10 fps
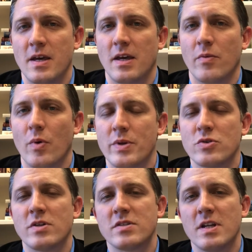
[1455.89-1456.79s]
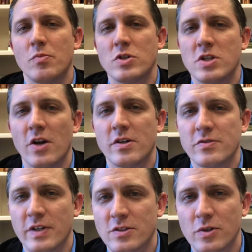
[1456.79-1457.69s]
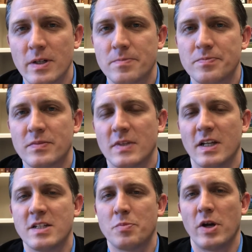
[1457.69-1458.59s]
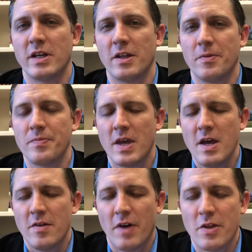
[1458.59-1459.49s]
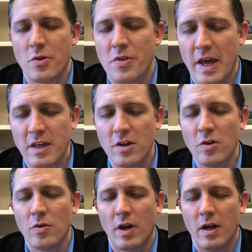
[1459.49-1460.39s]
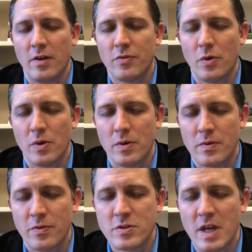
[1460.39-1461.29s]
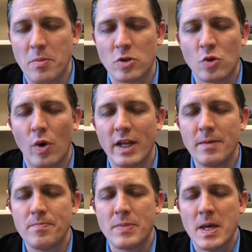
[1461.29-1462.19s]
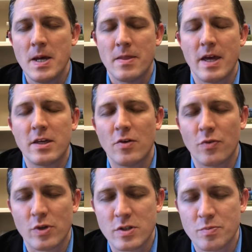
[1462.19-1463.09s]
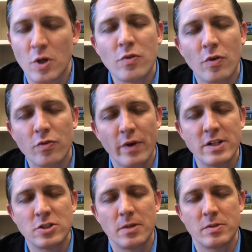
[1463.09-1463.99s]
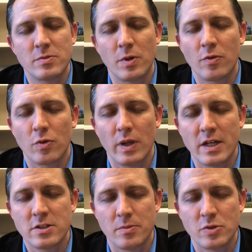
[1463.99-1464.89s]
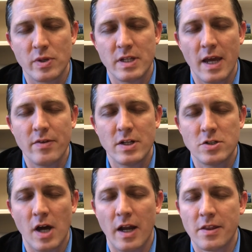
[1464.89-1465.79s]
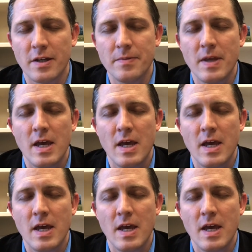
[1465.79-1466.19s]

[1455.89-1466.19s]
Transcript: And when we trust in him, we share in his victory. Let's pray together. Father, thank you for 1 Samuel 20. Thank you for this beautiful friendship, this beautiful relationship between David and Jonathan.